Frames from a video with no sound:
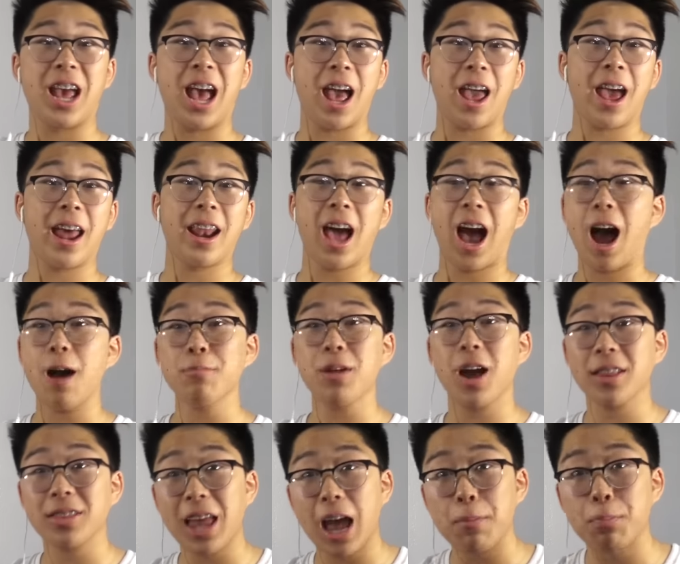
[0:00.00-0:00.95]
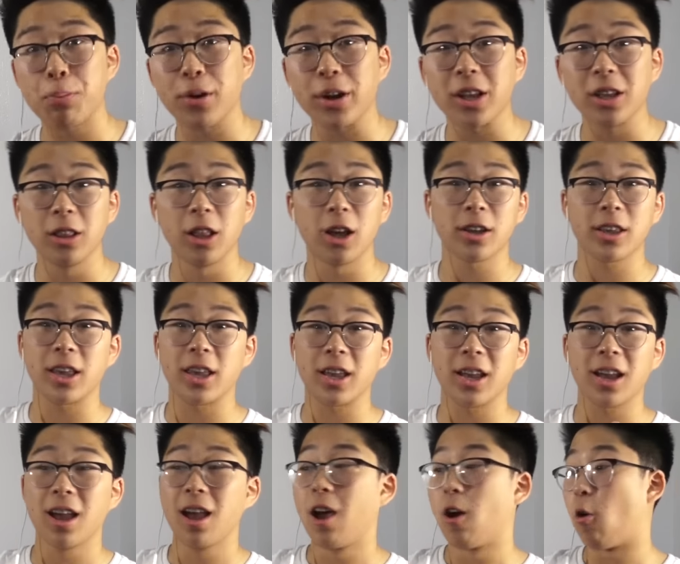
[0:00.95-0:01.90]
and I'm not that pretty
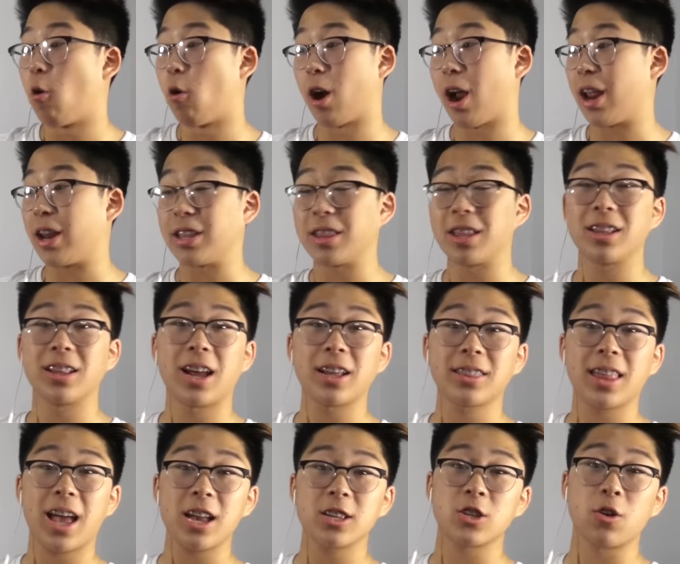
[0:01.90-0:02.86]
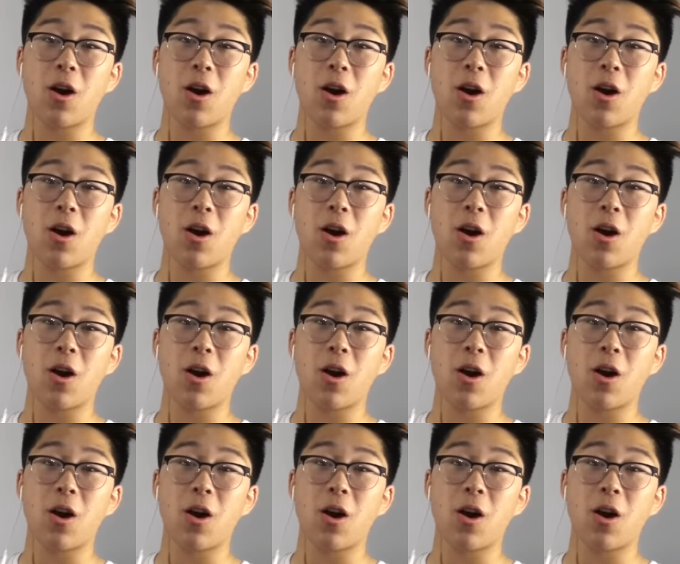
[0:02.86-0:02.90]
looking or anything like that,